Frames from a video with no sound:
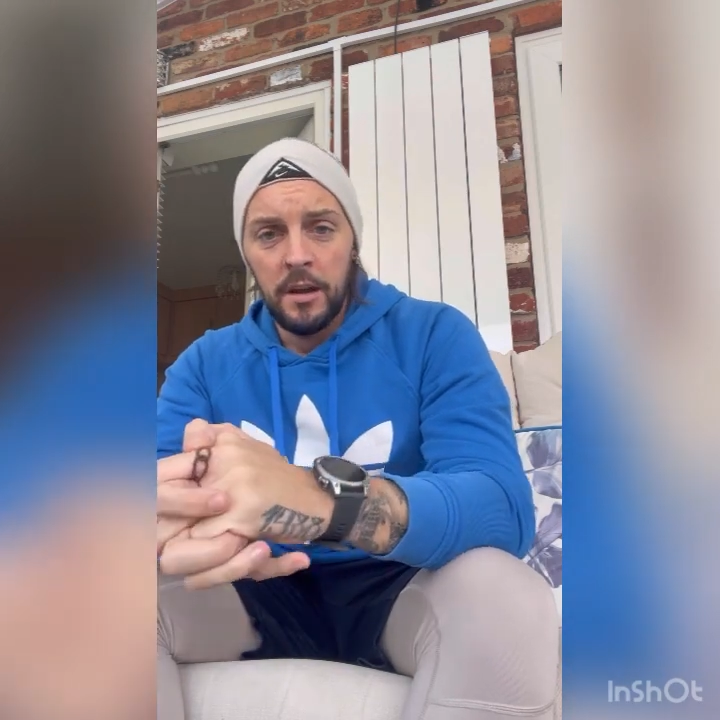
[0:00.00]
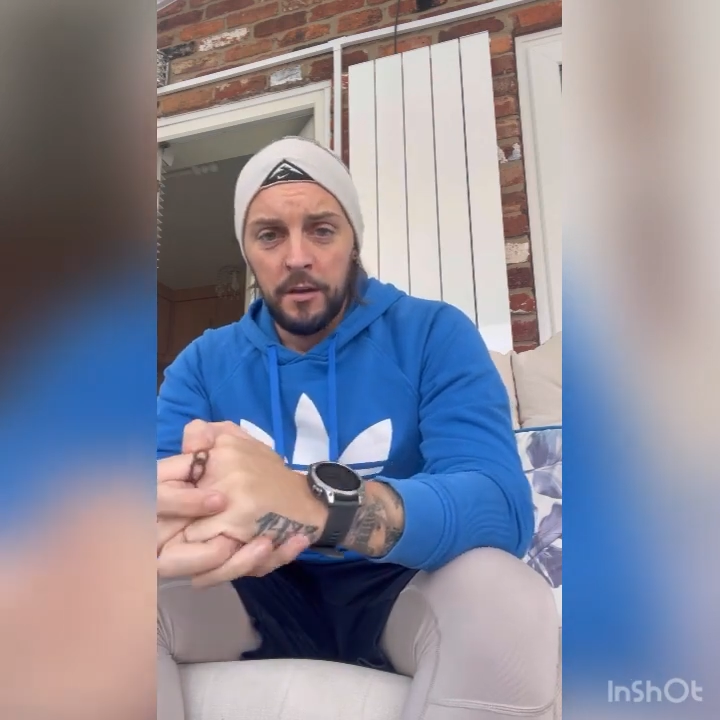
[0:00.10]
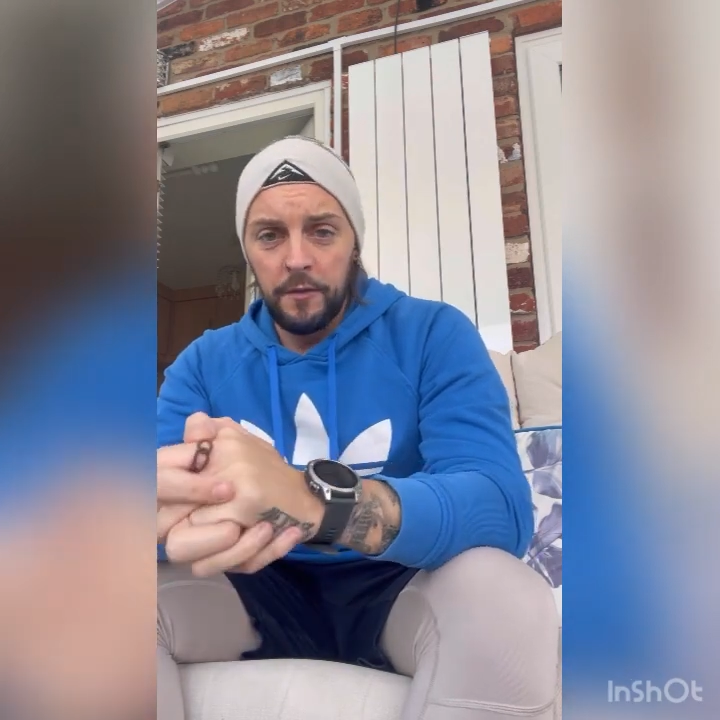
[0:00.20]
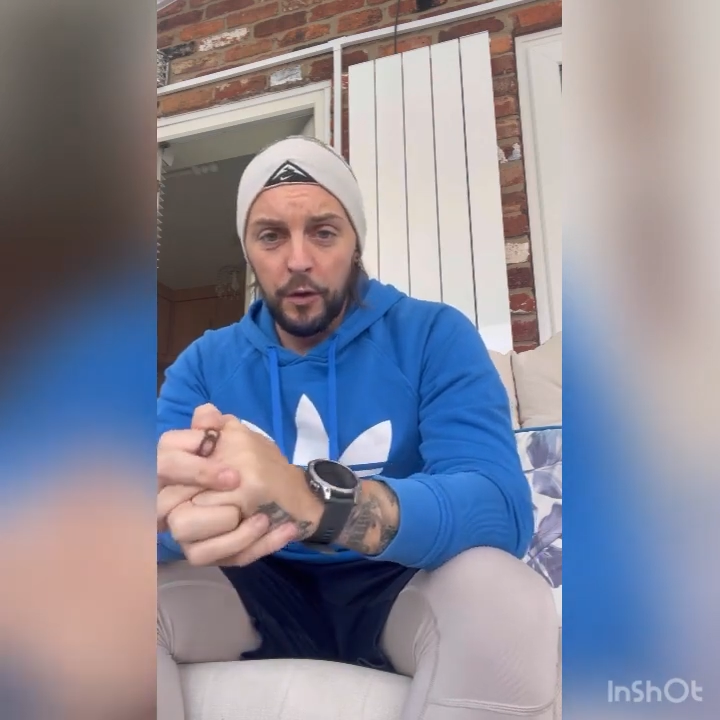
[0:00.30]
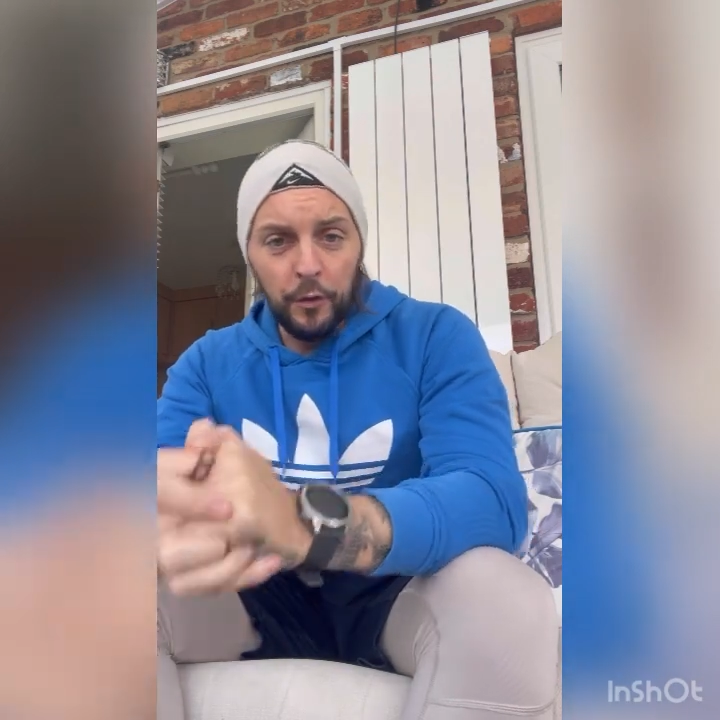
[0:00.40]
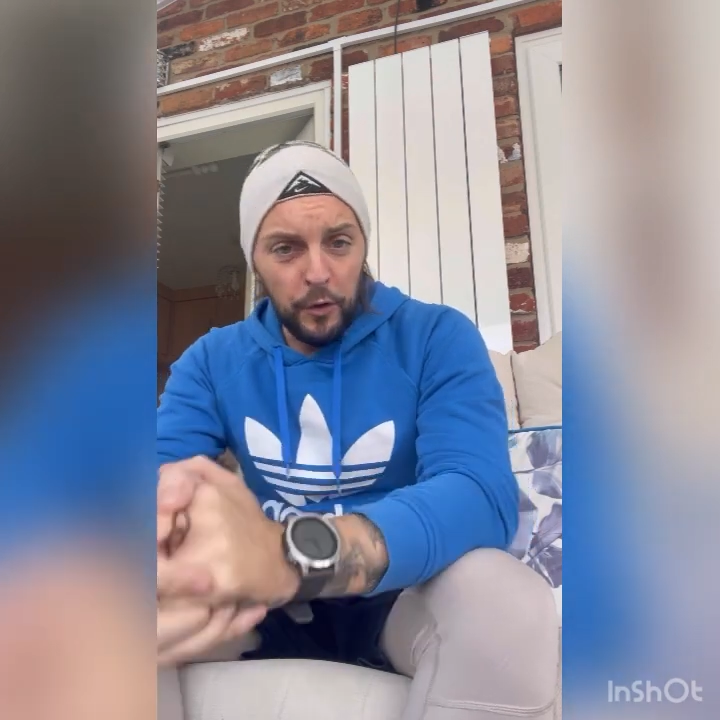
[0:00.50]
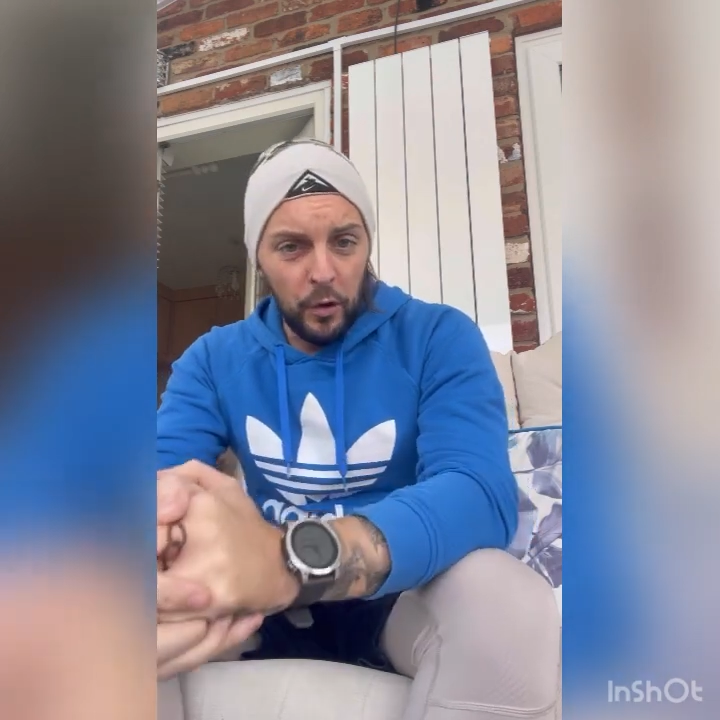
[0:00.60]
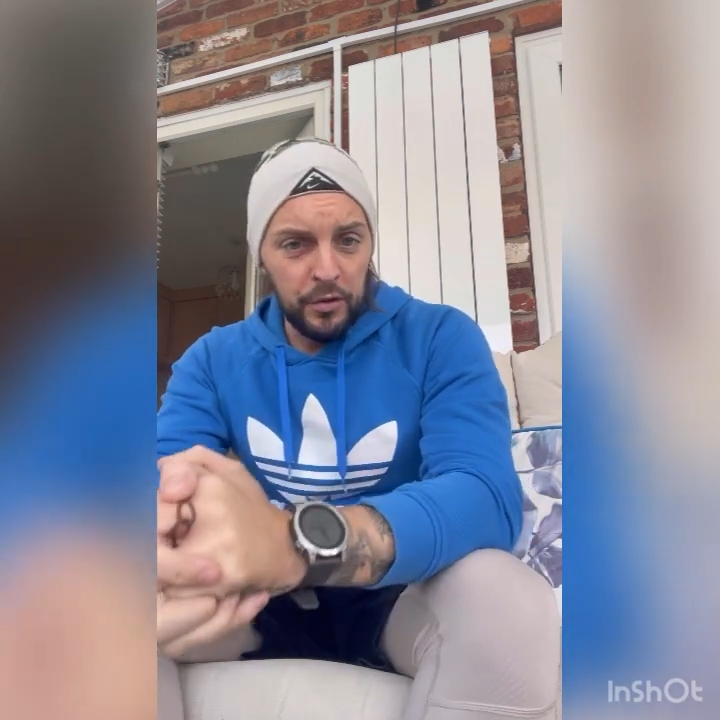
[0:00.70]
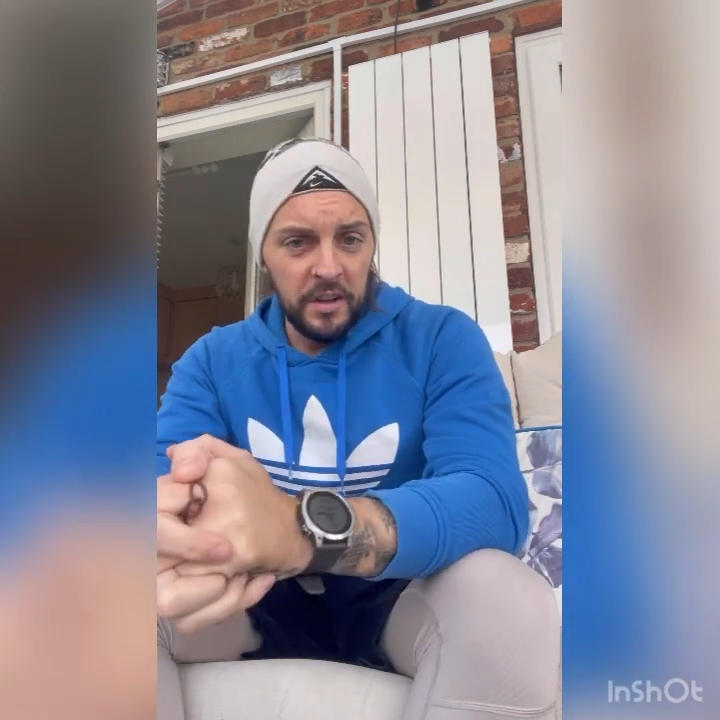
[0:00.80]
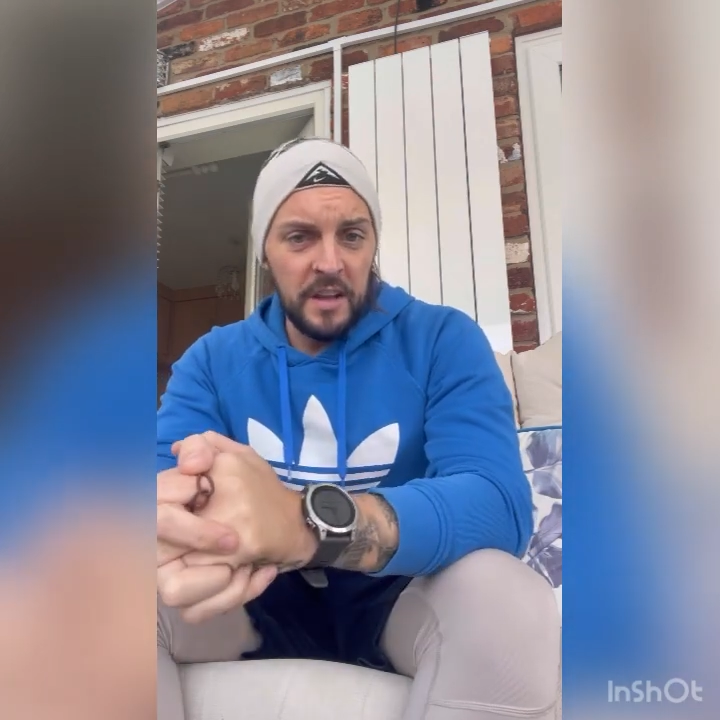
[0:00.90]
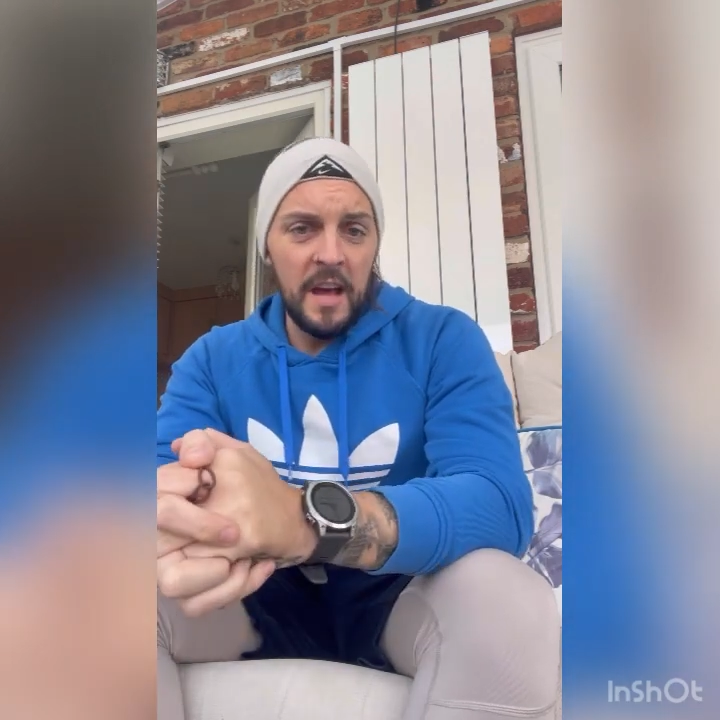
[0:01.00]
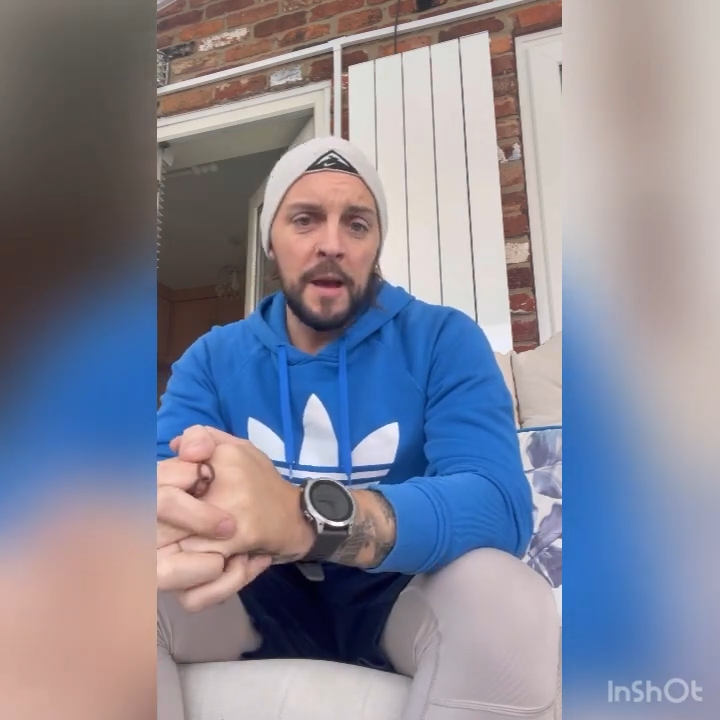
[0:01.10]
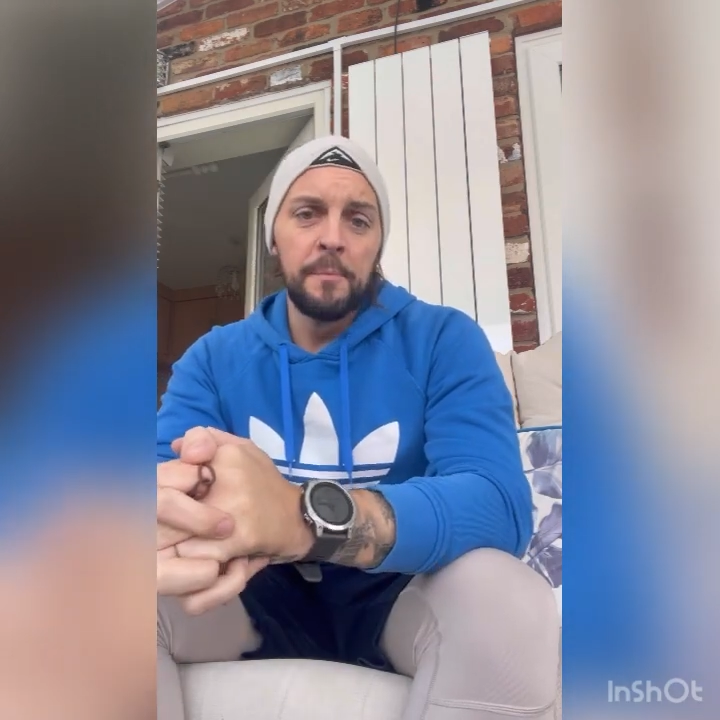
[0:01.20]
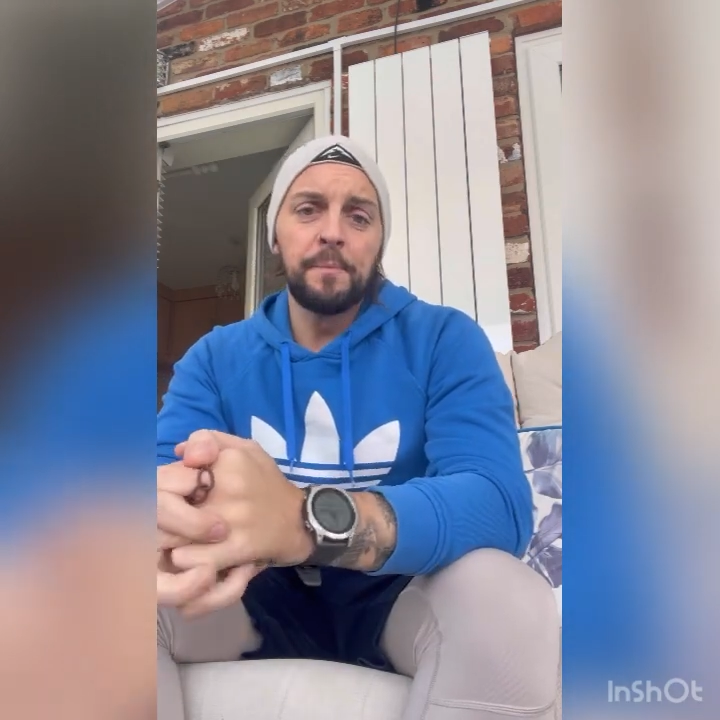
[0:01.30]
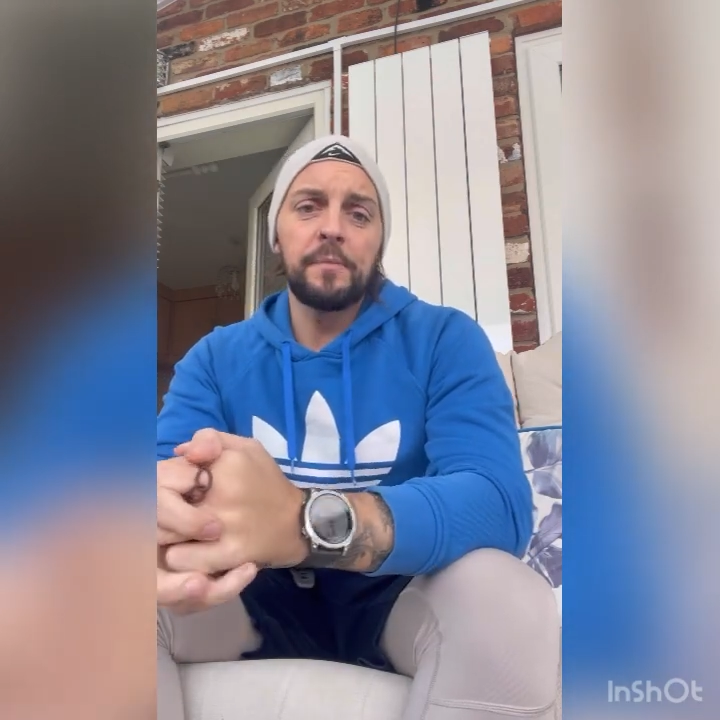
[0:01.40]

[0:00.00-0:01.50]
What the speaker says: few flaws in there,